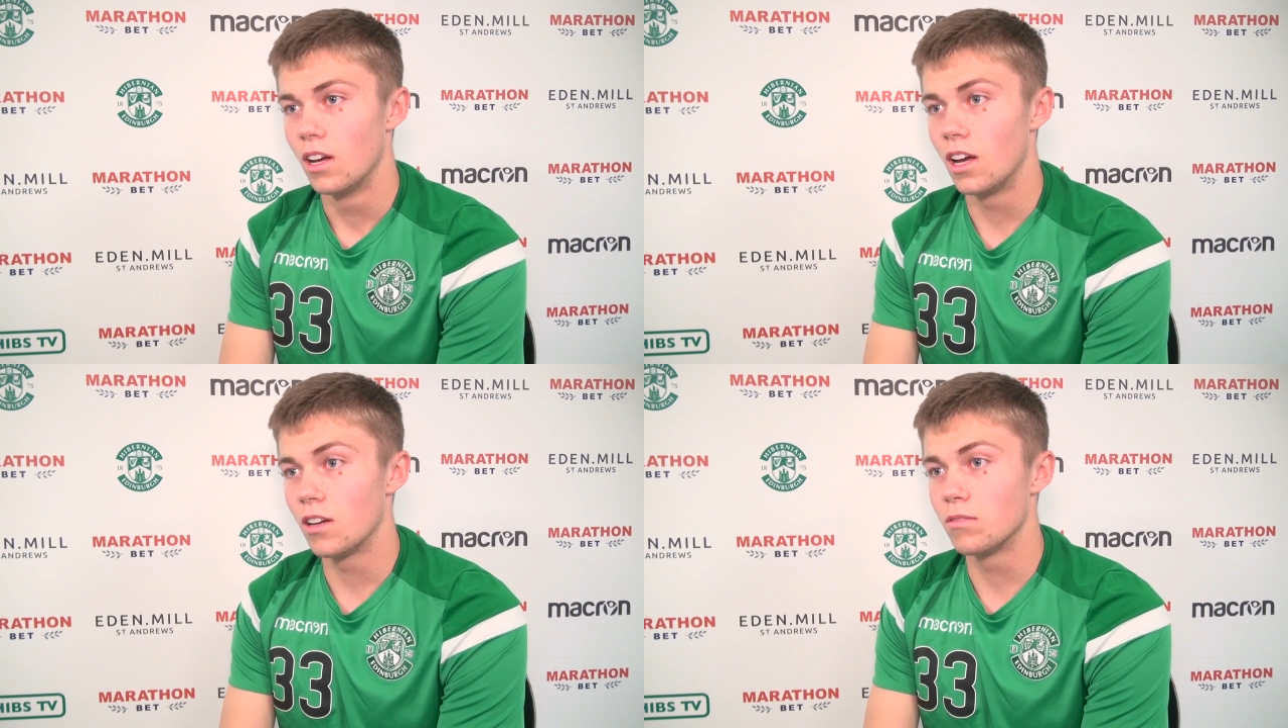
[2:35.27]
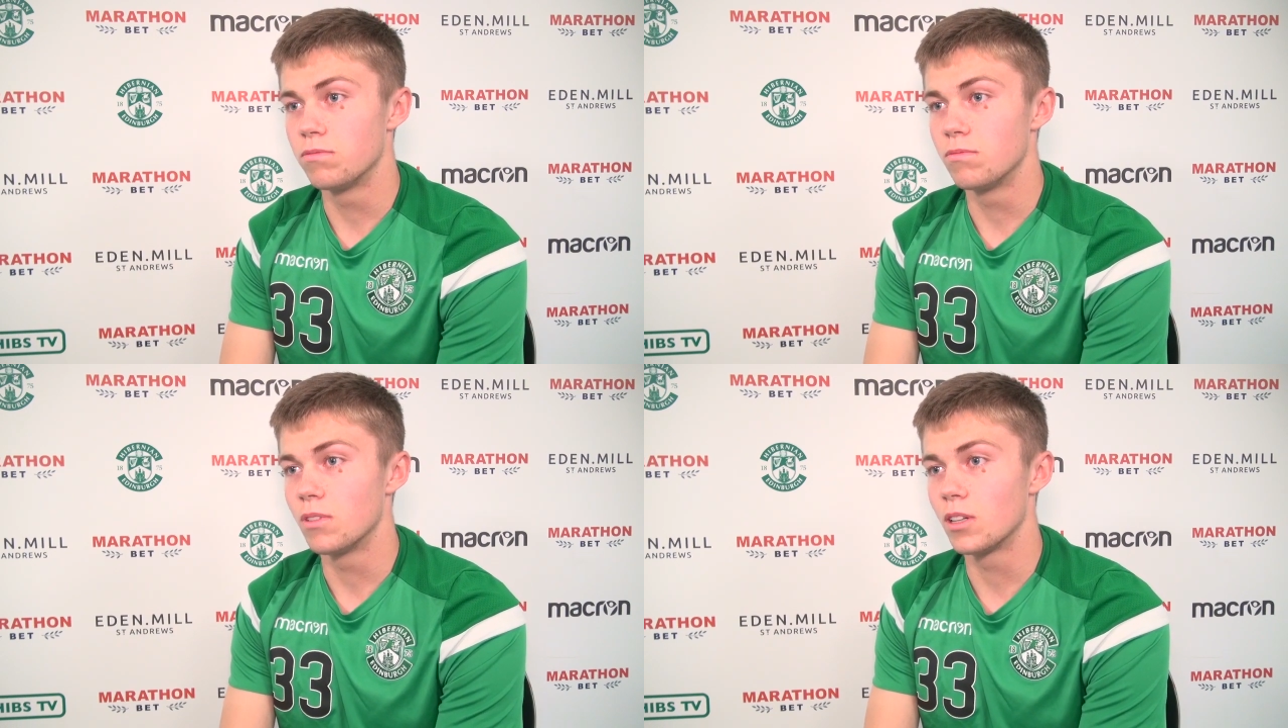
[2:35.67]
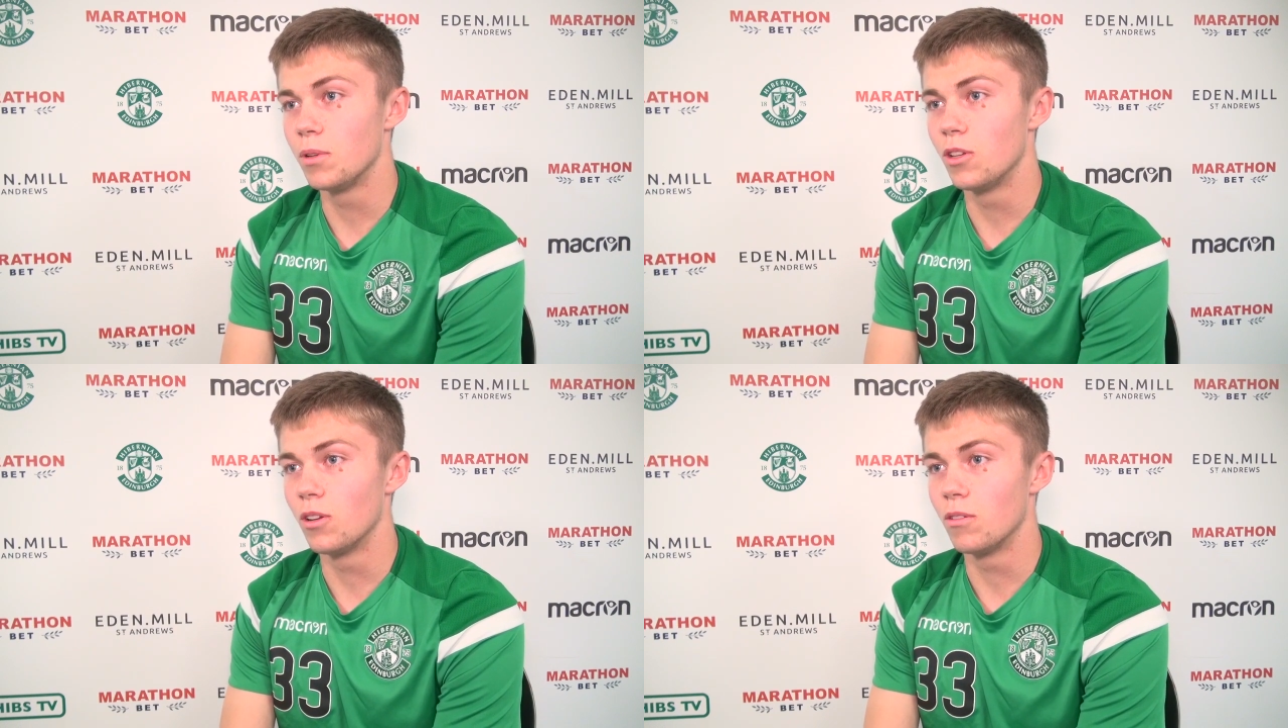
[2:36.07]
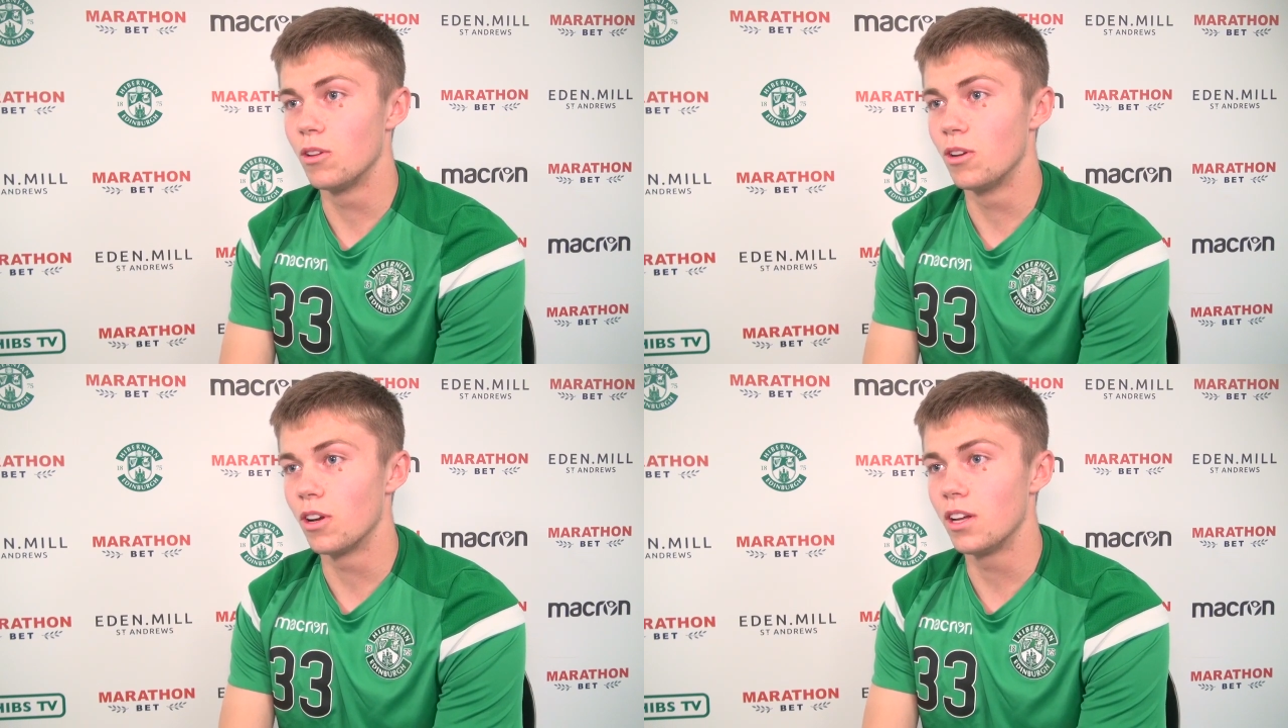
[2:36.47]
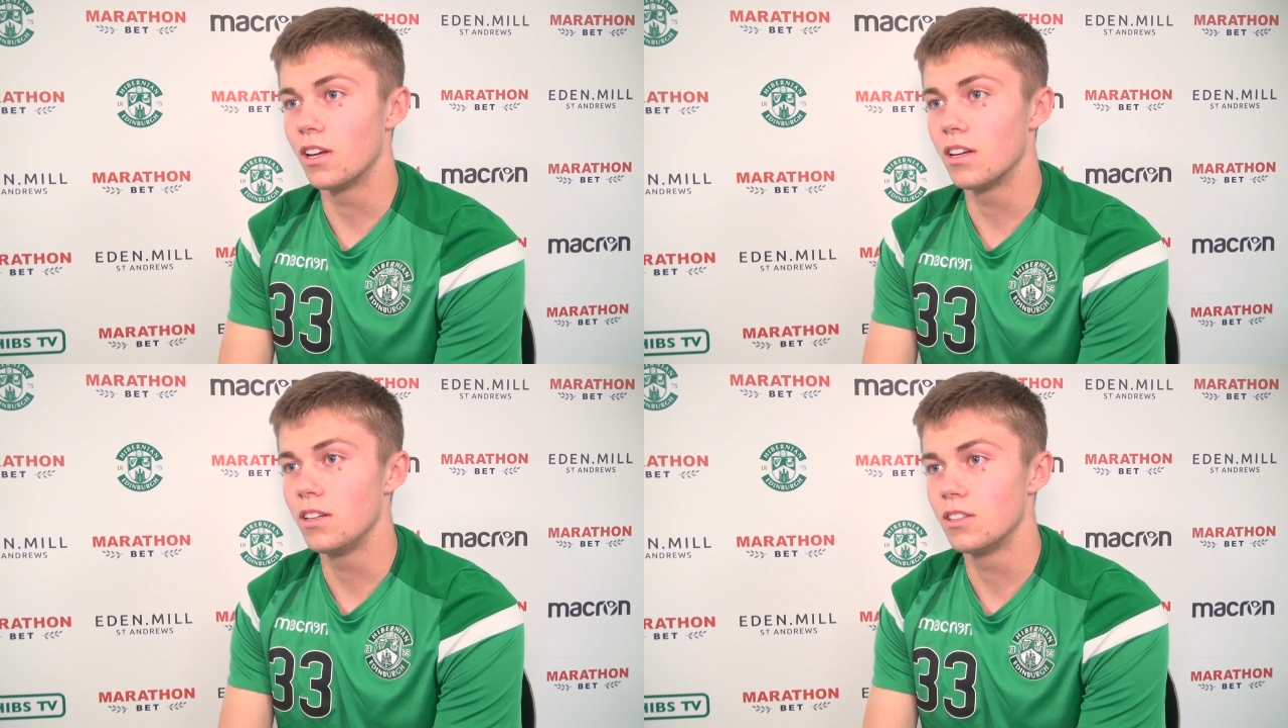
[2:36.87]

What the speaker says: I've been doing alright.